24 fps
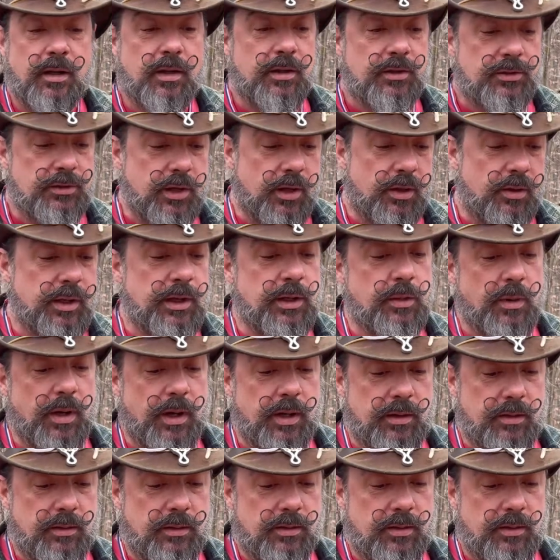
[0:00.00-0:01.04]
So anyway,
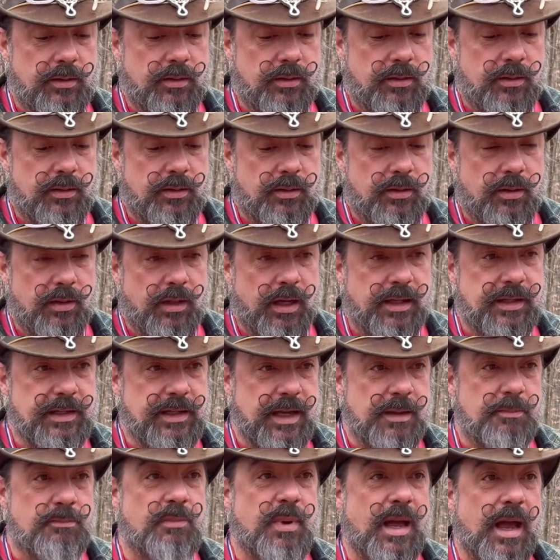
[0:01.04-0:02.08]
I
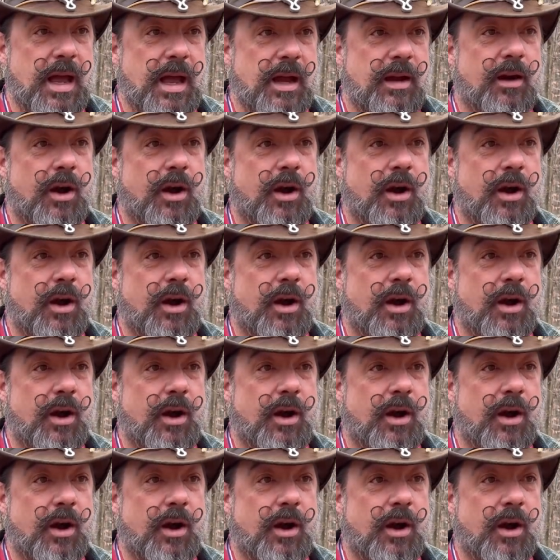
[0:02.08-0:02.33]
get back